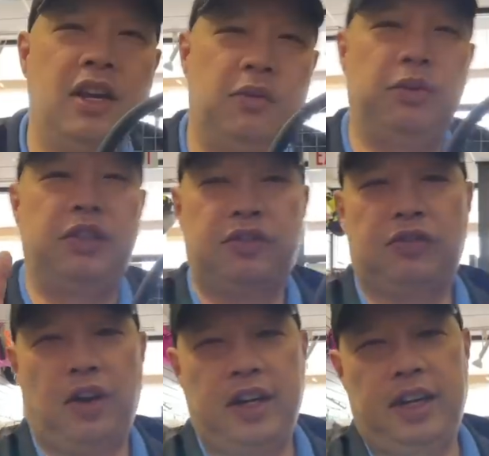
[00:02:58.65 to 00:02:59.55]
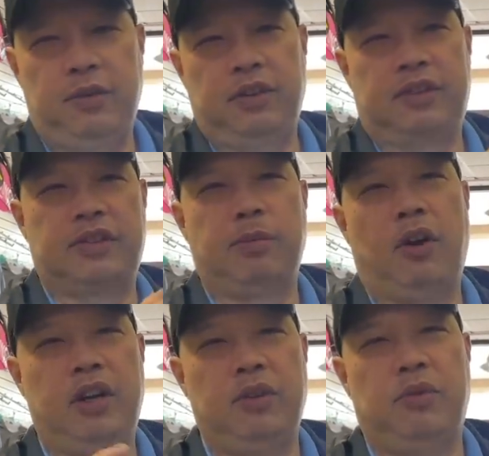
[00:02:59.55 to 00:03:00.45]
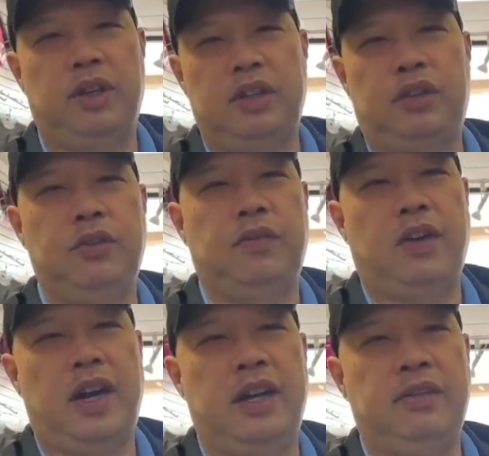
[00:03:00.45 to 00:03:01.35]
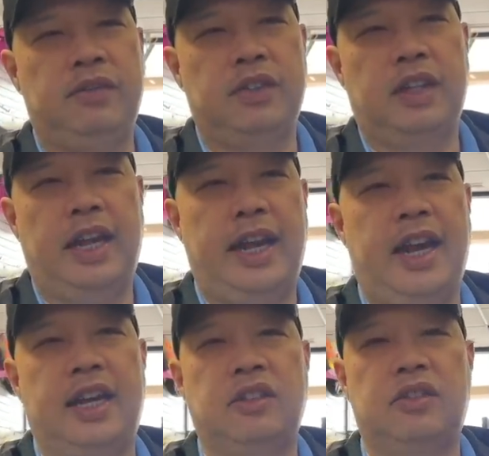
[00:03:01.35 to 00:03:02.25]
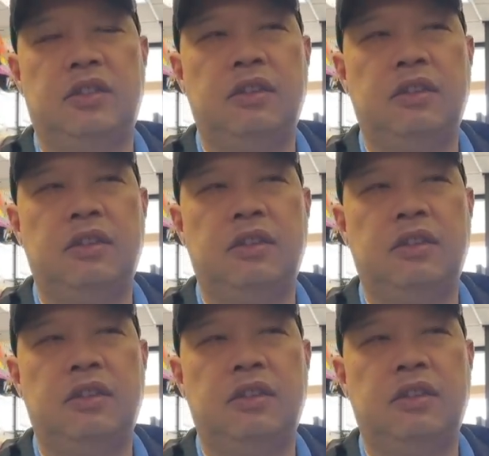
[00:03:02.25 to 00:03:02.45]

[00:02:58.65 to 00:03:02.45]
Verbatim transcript: We strung it with Smart 125 at